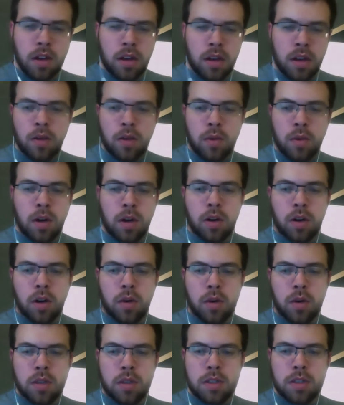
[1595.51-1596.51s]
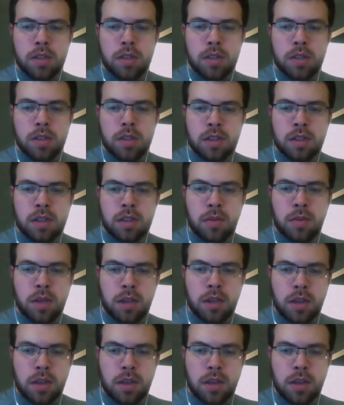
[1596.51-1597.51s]
we don't always intend to
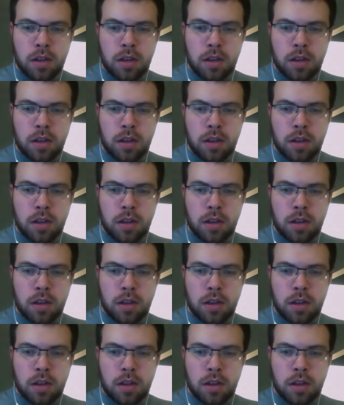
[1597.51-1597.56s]
be